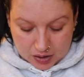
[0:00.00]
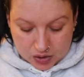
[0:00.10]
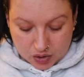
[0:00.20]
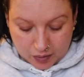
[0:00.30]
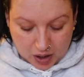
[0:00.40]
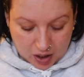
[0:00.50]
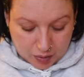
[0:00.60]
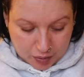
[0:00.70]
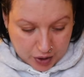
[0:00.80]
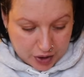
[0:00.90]
Some
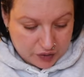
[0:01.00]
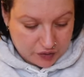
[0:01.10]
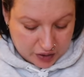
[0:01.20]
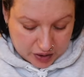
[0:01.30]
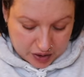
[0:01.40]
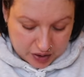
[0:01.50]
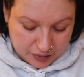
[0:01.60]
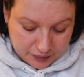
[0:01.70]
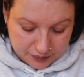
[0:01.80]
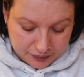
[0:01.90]

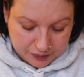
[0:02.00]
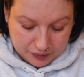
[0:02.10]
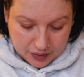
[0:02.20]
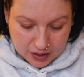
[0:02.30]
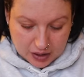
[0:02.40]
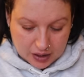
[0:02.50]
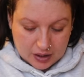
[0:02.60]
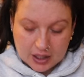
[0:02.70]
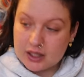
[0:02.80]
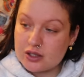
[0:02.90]
ibuprofen,
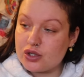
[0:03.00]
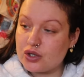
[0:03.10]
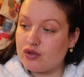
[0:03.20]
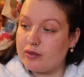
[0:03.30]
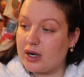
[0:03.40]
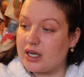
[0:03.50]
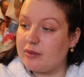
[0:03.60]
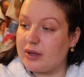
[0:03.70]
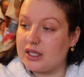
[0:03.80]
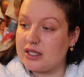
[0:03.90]
that's just
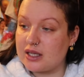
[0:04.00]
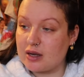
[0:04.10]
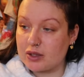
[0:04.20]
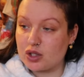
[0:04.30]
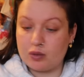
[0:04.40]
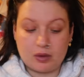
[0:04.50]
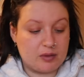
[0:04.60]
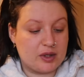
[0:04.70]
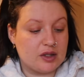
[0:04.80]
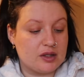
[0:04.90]
reminded me I need to take my
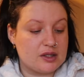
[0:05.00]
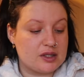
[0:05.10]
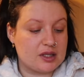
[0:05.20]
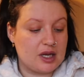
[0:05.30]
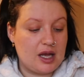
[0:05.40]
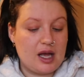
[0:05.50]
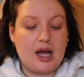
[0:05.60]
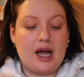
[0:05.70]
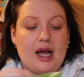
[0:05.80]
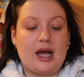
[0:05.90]
supplements.
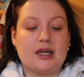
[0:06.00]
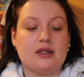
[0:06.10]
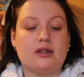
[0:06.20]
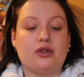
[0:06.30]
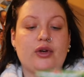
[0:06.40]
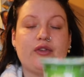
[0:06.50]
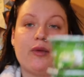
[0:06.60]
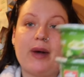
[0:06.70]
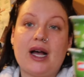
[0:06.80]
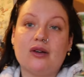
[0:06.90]
And £3 for
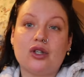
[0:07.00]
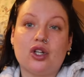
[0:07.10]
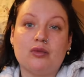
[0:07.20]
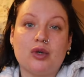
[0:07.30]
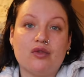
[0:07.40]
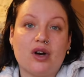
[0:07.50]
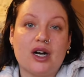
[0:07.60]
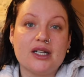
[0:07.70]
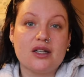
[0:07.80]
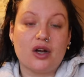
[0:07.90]
£1 on the Muller
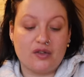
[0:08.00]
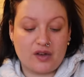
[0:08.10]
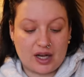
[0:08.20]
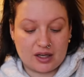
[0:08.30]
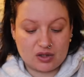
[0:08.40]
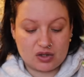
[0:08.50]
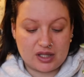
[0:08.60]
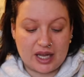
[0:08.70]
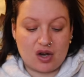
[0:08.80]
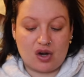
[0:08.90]
Rice low fat, because
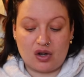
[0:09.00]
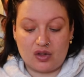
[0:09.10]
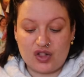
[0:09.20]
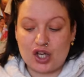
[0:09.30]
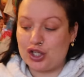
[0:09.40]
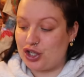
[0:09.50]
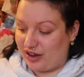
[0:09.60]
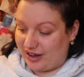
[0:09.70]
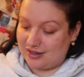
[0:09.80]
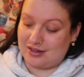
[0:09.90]
they are the
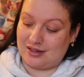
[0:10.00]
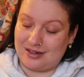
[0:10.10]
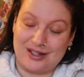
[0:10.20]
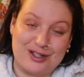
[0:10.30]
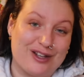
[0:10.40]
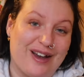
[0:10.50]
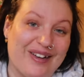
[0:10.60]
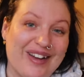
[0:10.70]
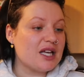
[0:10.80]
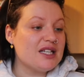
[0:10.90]
shit. So
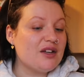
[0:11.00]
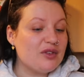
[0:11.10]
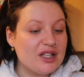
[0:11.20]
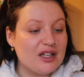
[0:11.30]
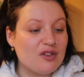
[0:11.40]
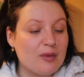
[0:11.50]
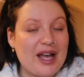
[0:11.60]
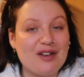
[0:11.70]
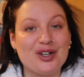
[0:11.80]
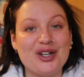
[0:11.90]
that is everything from
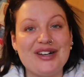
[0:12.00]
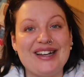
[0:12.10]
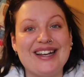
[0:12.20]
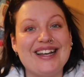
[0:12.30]
Heron.